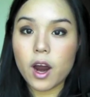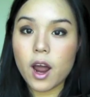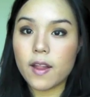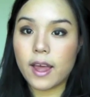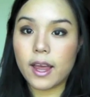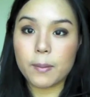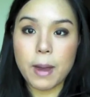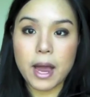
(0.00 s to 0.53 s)

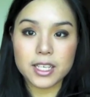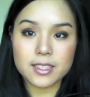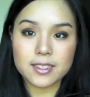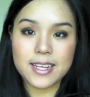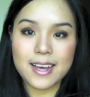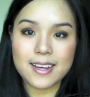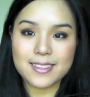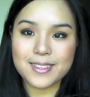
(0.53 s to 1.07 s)
like Magical
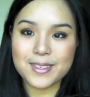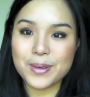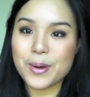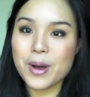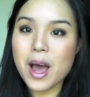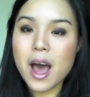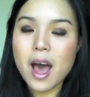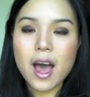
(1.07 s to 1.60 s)
Tansu,
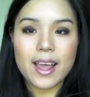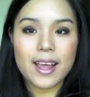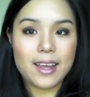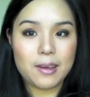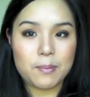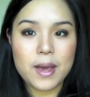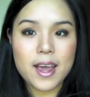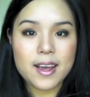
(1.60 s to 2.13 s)

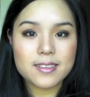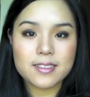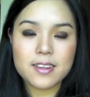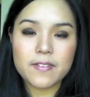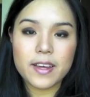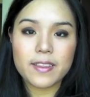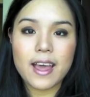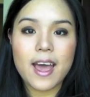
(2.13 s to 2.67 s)
eBay, stuff
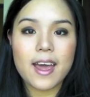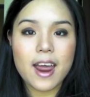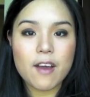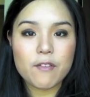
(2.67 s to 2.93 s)
like that.